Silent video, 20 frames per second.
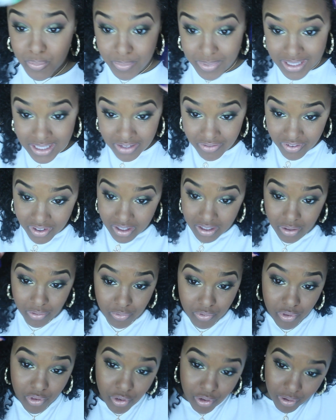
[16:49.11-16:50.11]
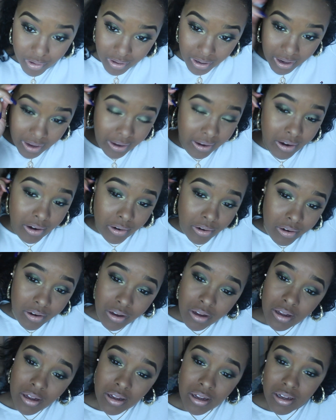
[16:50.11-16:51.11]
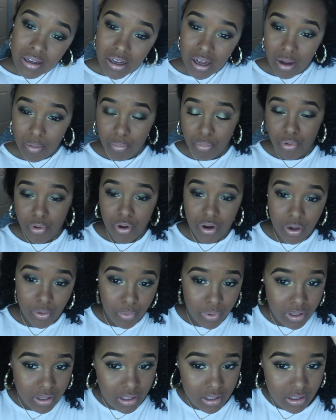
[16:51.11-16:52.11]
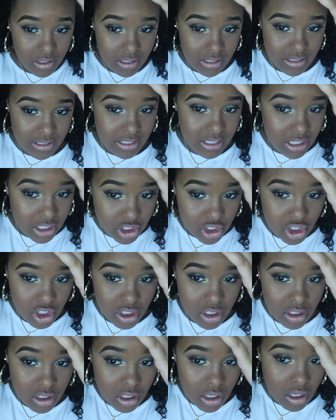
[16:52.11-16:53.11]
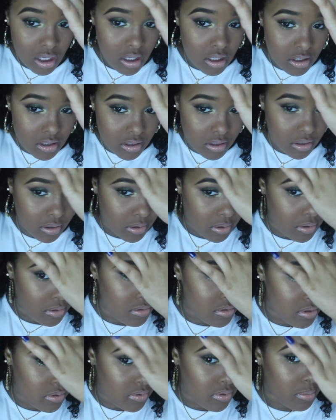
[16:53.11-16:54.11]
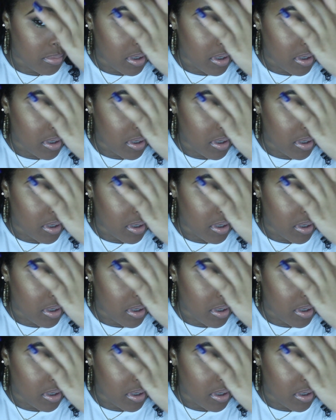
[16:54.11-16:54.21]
Specifically for hair. I bought it with the intention to use it for